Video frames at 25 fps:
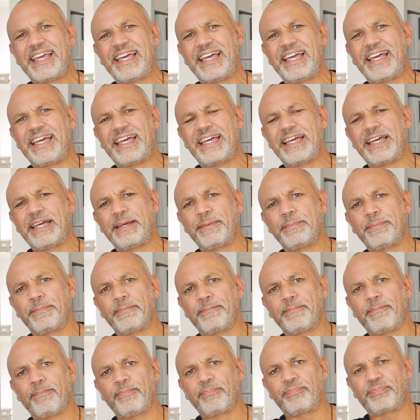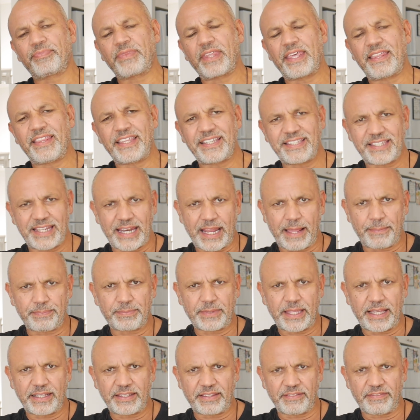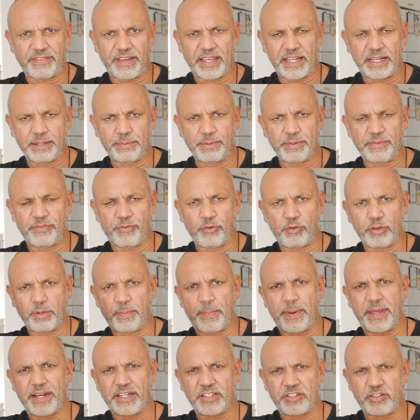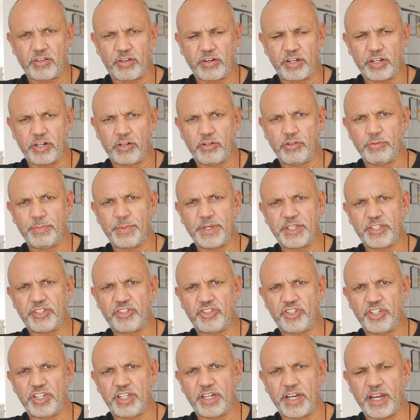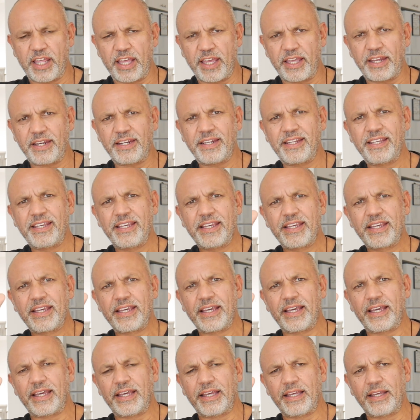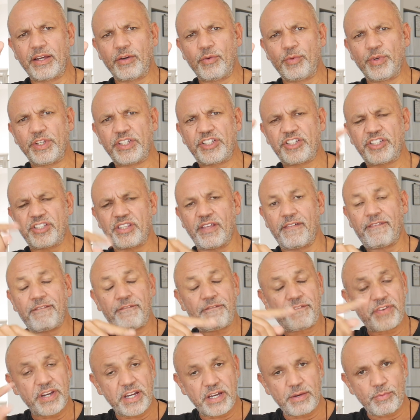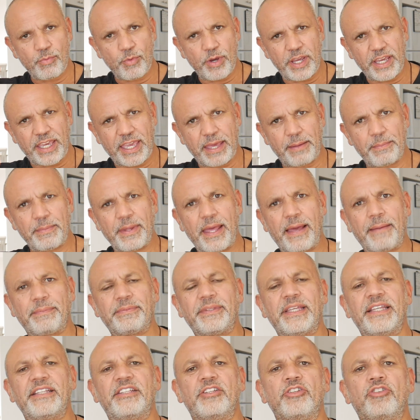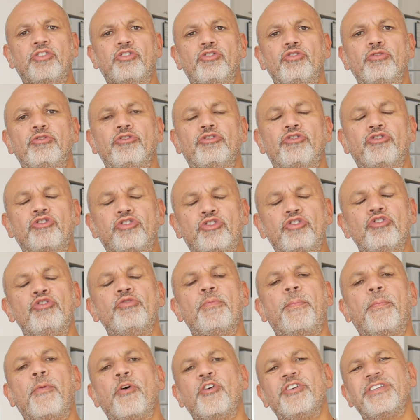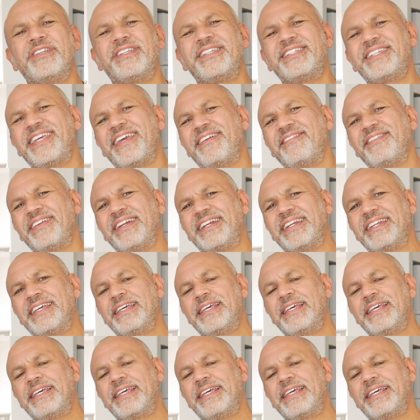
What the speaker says: There's an update available for the Panasonic Lumix G9, which the firmware can be updated to 2.7.